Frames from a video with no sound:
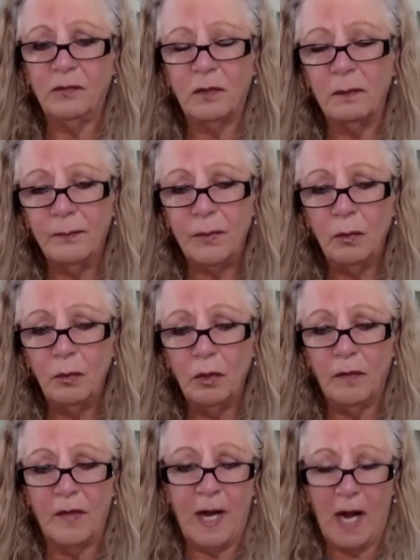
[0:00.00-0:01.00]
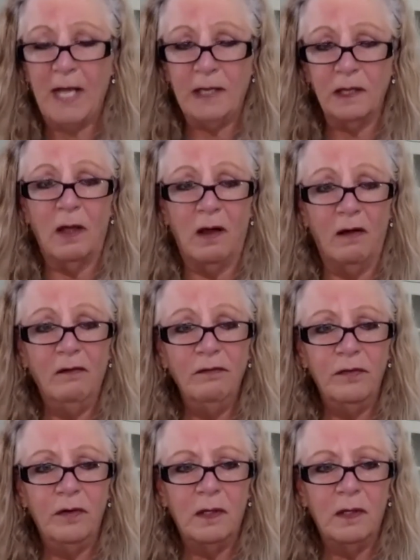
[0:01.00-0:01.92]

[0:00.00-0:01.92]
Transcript: computer that I love,